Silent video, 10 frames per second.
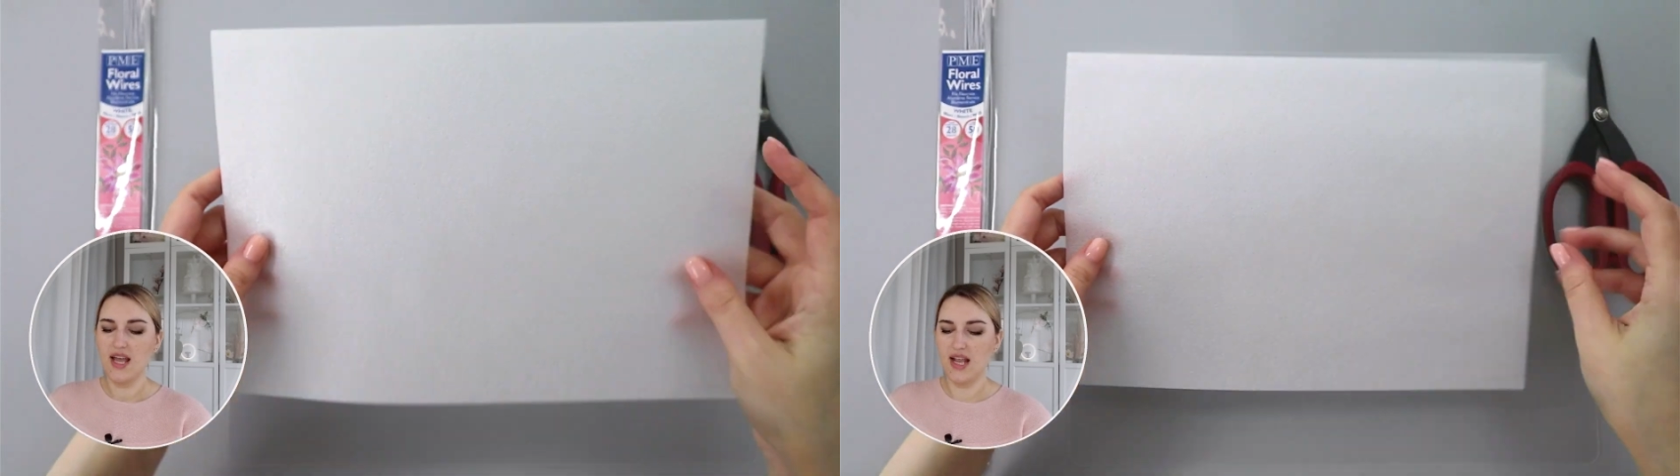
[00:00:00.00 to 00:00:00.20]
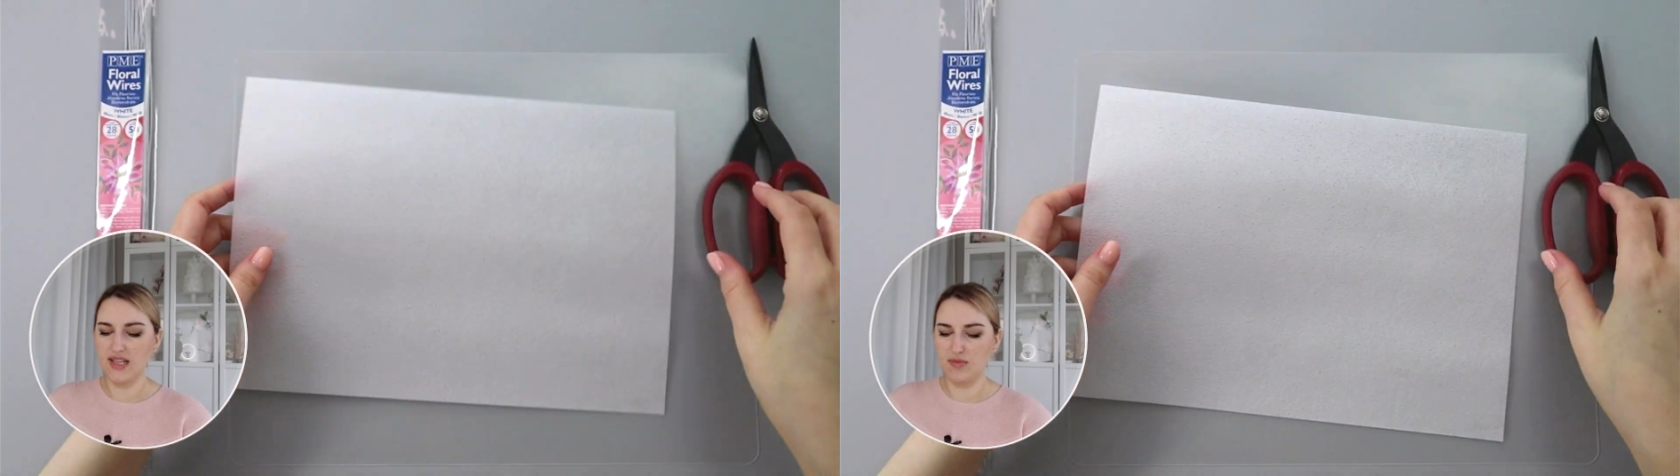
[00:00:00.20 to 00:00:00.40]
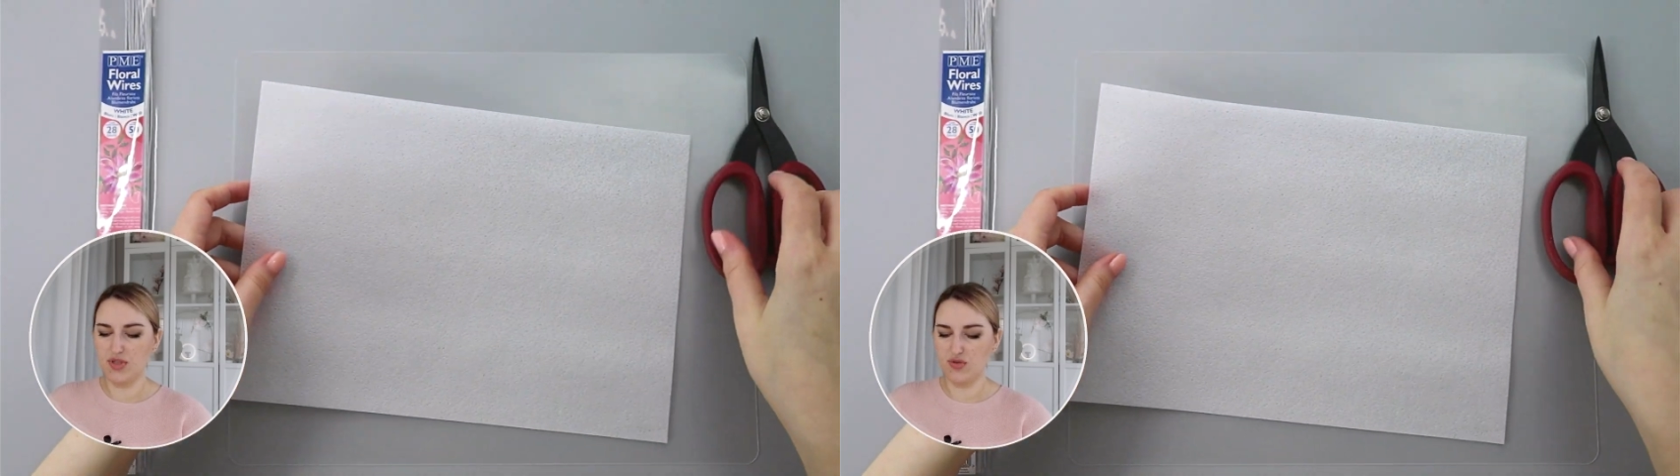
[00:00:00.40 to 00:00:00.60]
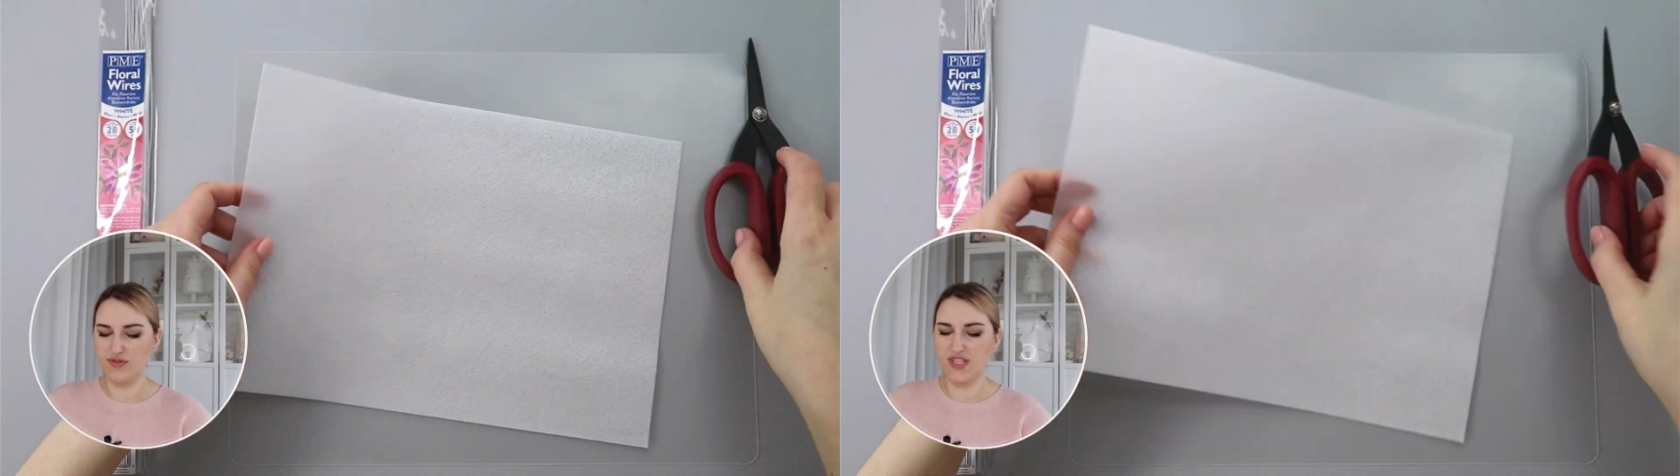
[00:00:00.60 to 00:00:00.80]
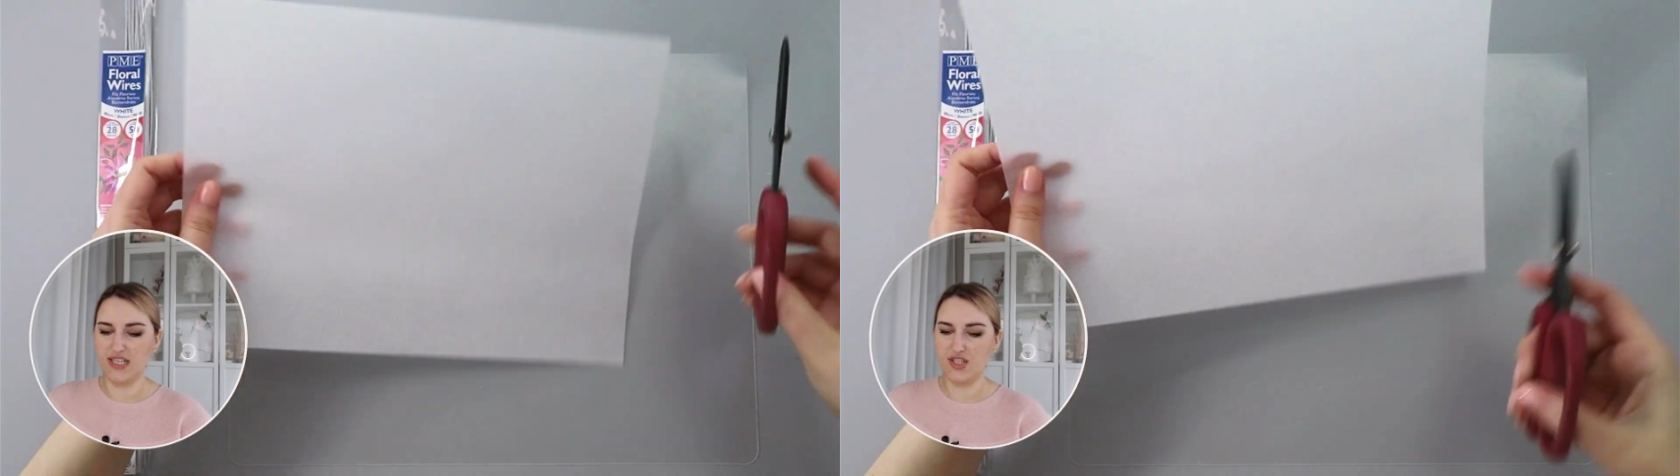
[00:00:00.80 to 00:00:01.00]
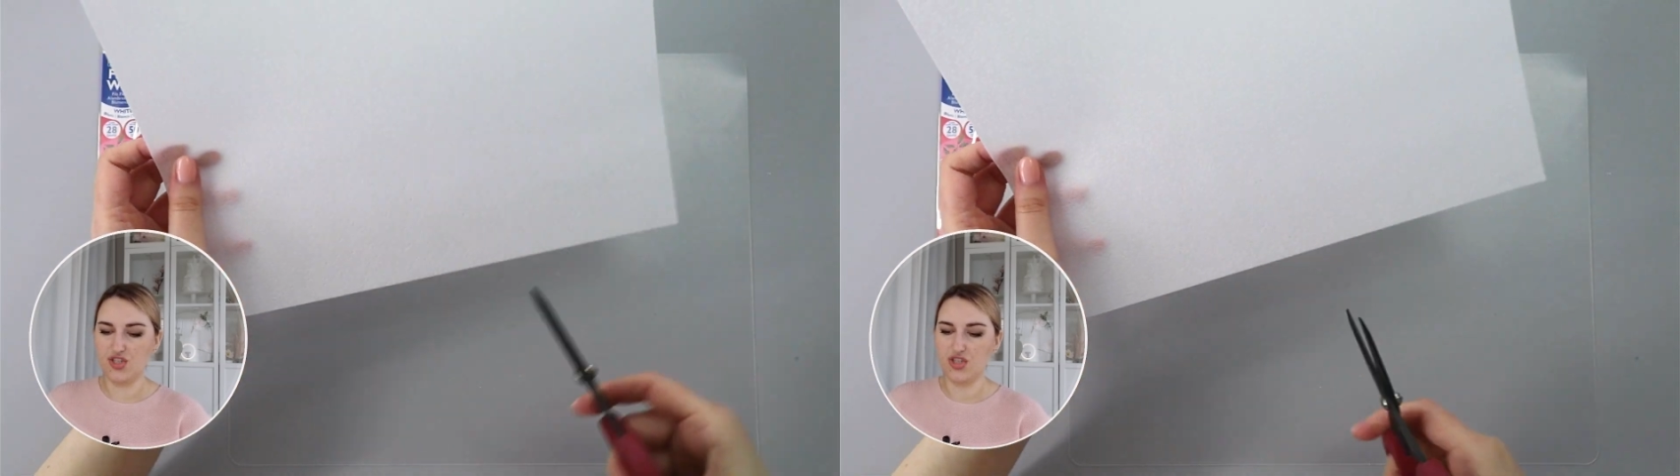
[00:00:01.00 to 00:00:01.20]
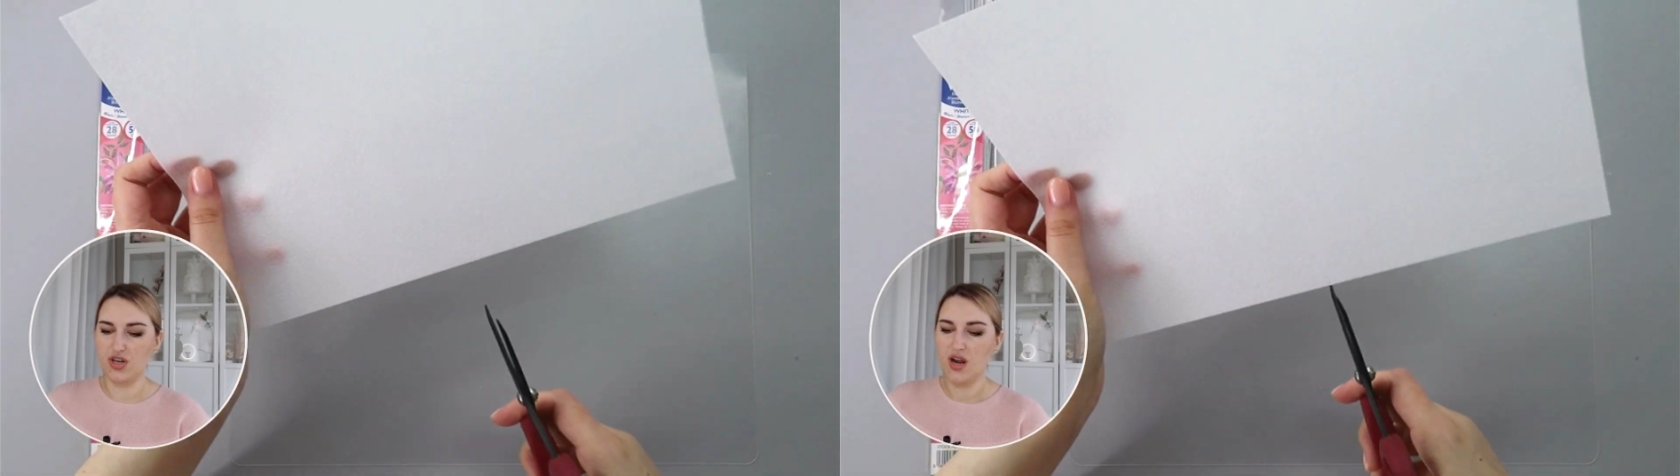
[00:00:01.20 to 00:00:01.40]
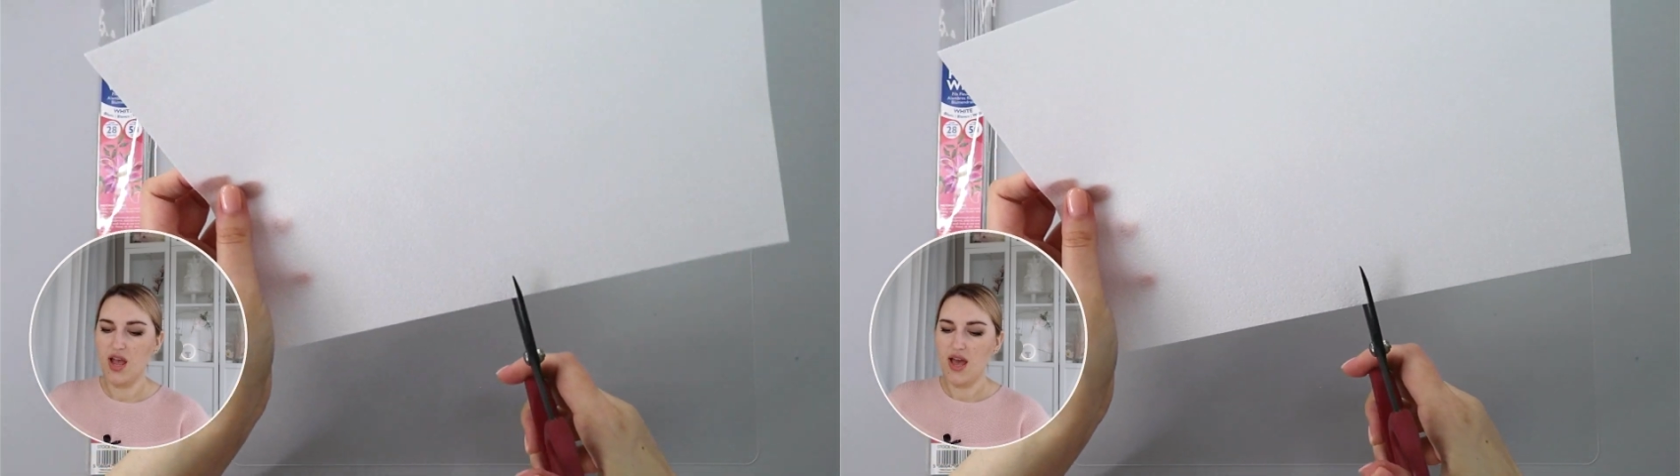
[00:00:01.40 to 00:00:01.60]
a little bit of texture.